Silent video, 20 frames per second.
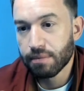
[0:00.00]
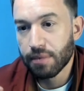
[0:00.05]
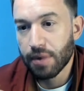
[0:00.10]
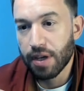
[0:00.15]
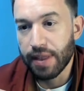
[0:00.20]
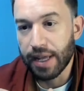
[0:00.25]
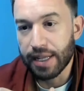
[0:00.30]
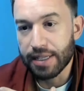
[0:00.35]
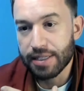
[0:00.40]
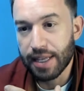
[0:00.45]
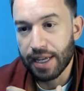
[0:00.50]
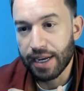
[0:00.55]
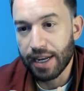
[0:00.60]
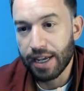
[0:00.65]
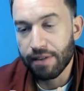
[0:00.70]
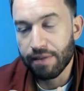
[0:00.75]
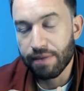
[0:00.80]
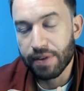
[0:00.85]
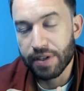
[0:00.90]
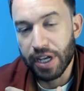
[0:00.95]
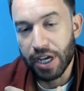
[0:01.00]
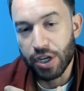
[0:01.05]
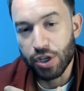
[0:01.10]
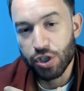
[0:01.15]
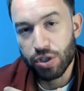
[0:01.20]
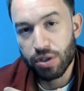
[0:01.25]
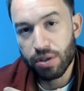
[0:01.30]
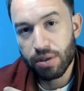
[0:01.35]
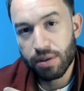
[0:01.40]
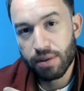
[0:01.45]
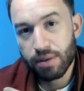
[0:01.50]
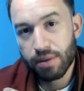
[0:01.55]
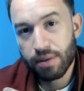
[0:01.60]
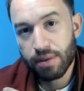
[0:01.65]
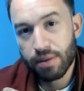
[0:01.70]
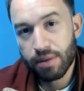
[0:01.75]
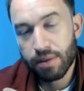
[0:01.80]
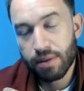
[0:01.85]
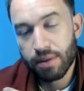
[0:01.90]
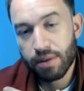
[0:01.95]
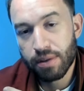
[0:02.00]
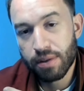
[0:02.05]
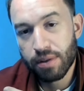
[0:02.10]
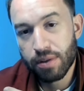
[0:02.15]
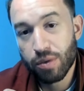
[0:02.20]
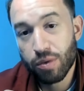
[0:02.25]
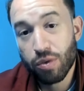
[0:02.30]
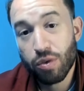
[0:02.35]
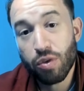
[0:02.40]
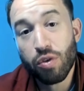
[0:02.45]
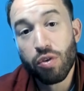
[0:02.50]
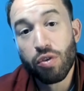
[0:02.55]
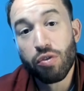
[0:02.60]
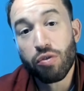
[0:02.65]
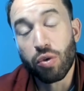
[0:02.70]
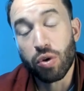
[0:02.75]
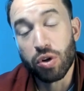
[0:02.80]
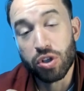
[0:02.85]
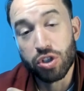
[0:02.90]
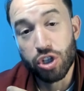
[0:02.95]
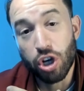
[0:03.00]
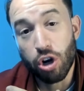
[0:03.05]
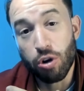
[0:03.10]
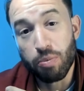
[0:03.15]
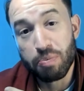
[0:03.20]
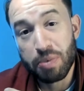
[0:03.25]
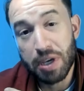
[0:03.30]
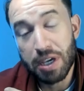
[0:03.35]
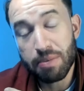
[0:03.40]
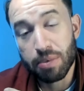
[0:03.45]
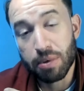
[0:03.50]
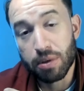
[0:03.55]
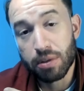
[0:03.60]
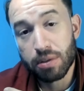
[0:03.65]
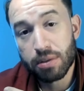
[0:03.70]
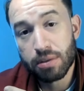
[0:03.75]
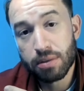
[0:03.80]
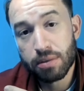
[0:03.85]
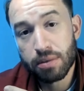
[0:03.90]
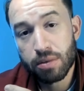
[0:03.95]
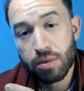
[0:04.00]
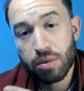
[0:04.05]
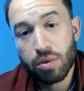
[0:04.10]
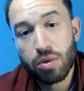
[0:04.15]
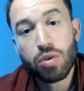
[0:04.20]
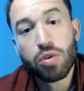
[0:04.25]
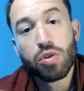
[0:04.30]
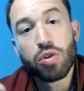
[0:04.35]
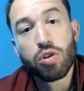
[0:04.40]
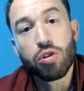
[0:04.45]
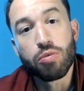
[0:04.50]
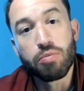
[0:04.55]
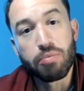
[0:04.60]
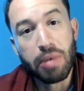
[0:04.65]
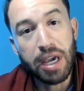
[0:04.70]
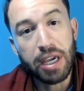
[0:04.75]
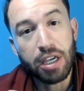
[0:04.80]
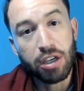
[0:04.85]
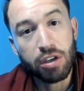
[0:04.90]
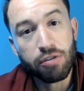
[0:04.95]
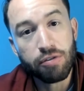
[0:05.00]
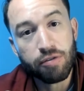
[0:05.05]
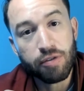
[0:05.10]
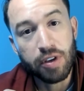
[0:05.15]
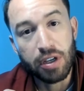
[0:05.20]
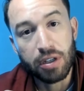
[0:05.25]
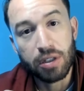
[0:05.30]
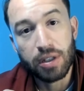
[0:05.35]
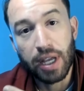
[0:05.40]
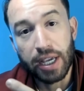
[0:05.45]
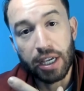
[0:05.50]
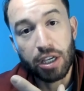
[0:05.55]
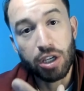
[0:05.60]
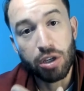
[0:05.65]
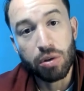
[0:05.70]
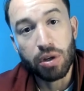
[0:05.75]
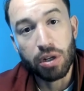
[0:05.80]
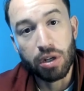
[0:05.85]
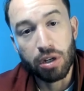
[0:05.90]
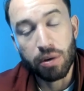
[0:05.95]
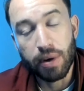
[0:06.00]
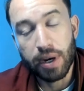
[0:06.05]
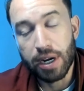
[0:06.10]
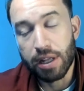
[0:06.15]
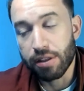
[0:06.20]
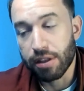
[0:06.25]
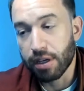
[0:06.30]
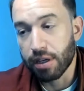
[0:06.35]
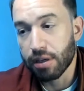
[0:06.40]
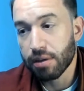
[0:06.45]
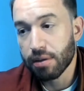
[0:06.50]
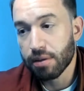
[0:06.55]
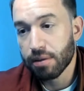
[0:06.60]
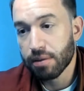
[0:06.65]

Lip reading: And that's that invitation for dope people who make you feel like you can do anything